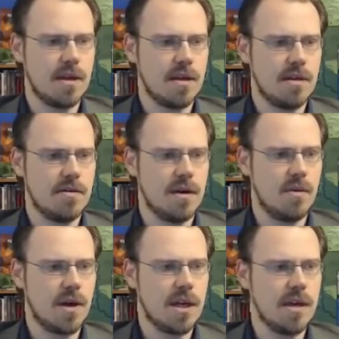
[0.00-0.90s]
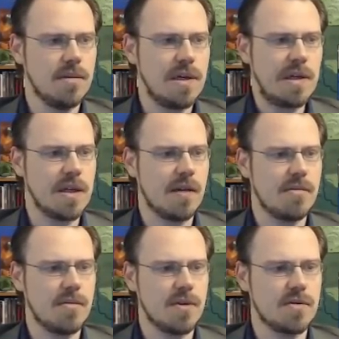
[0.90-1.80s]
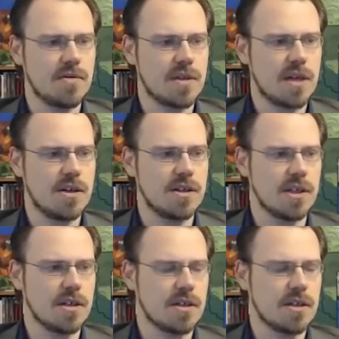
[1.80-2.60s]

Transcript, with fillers: Do I want to keep the early game abuse of Sergeant?